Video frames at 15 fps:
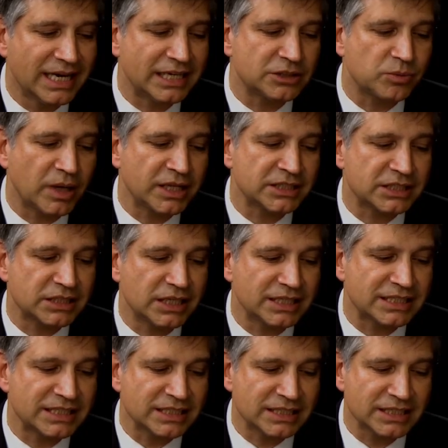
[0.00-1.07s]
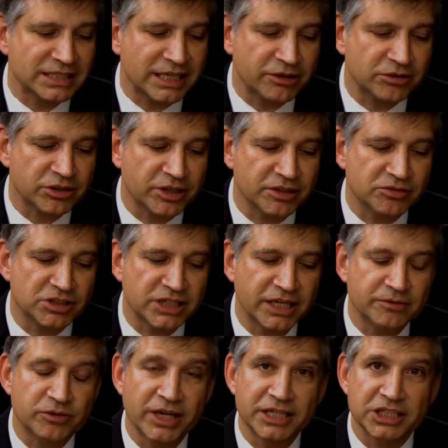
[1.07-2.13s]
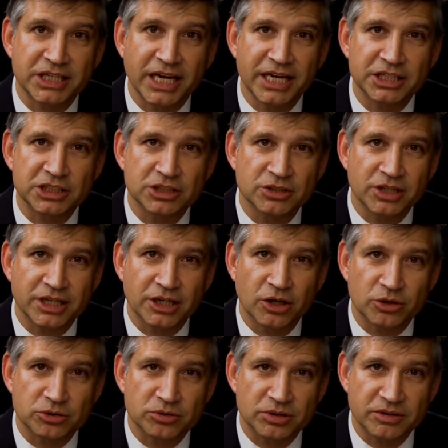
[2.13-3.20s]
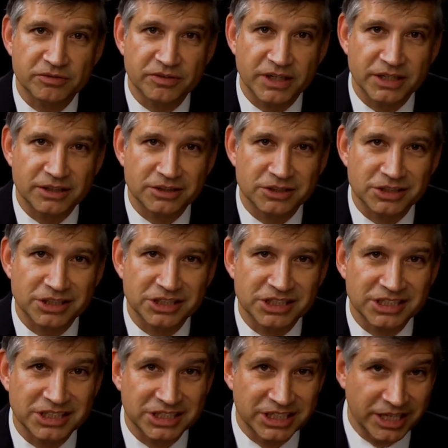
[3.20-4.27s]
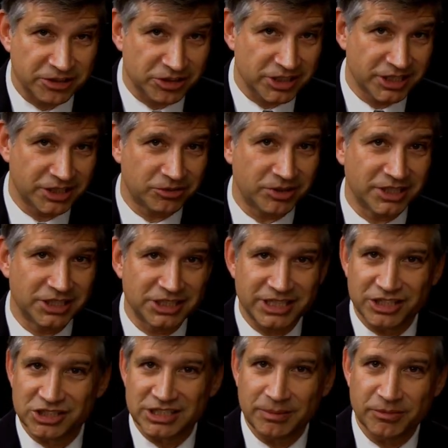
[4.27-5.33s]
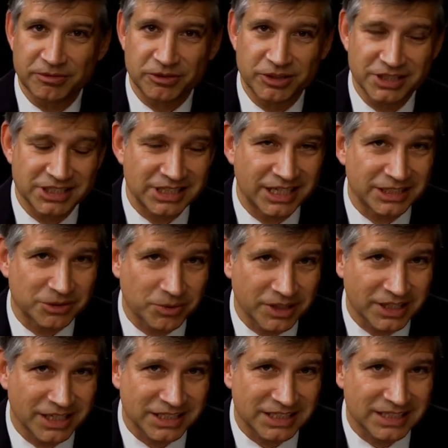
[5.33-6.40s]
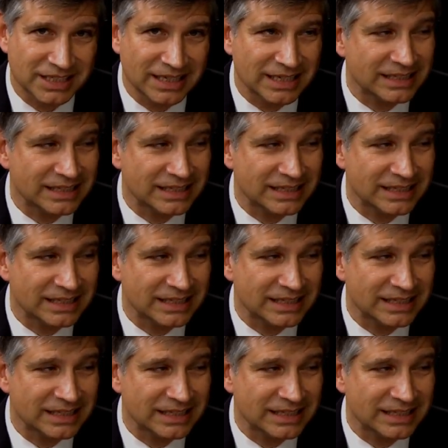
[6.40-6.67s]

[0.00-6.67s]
as well as Assistant Secretary of State for Educational and Cultural Affairs. She has generously agreed to share some of her insights with us.